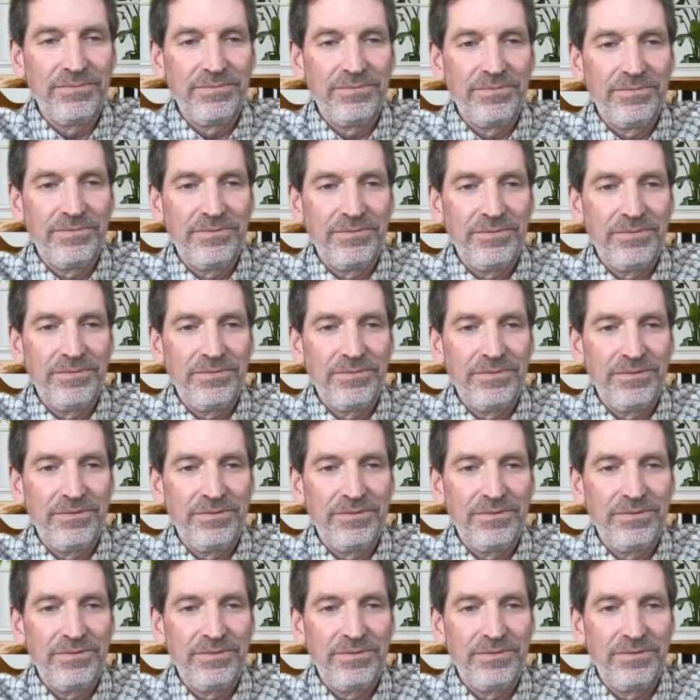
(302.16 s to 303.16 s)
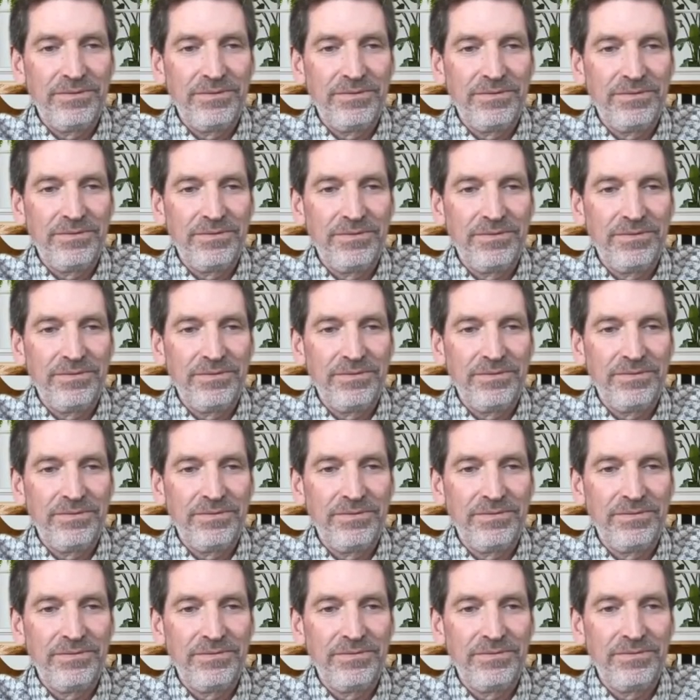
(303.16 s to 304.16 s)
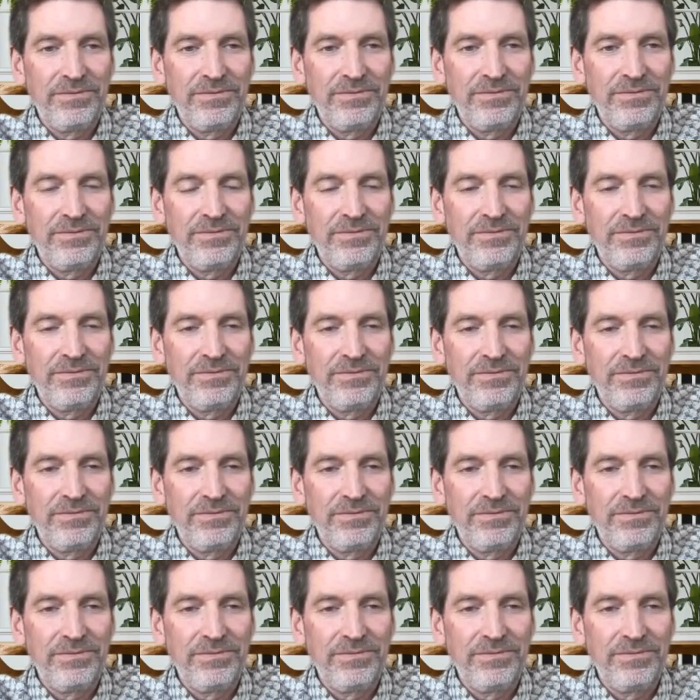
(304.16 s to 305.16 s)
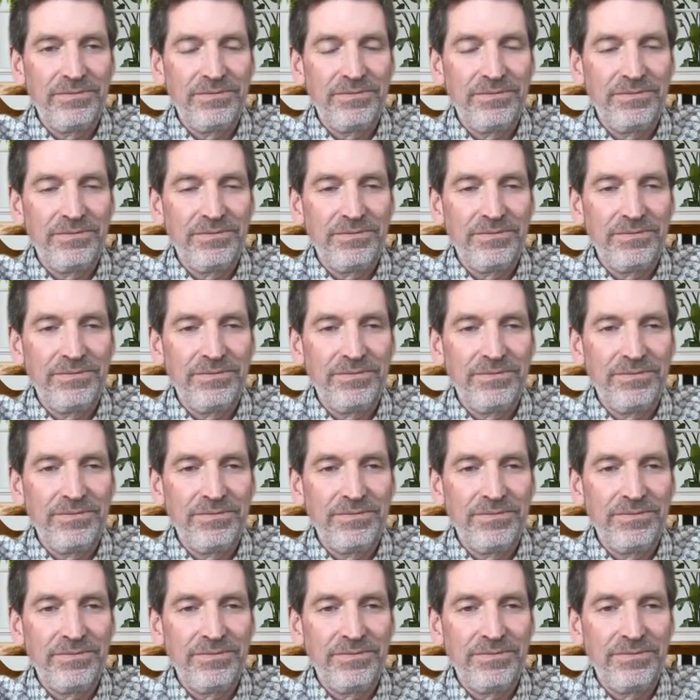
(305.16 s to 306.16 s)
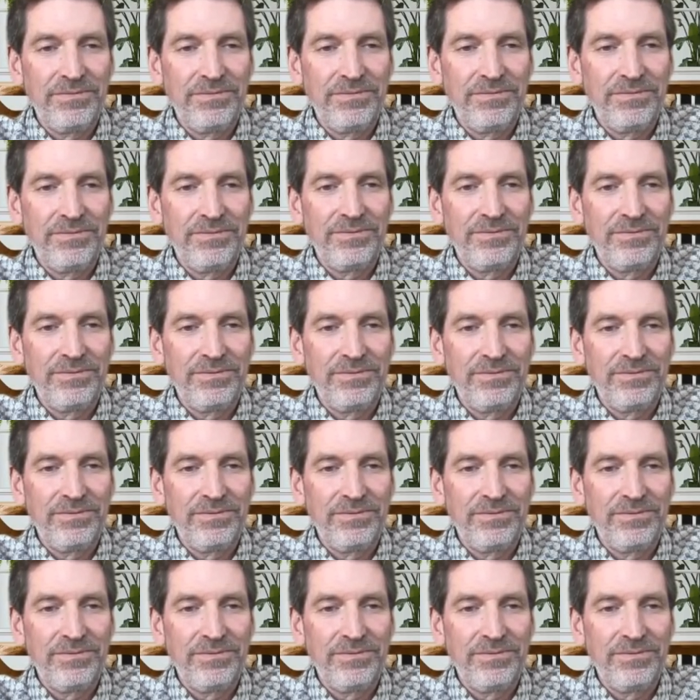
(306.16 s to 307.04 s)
[no speech]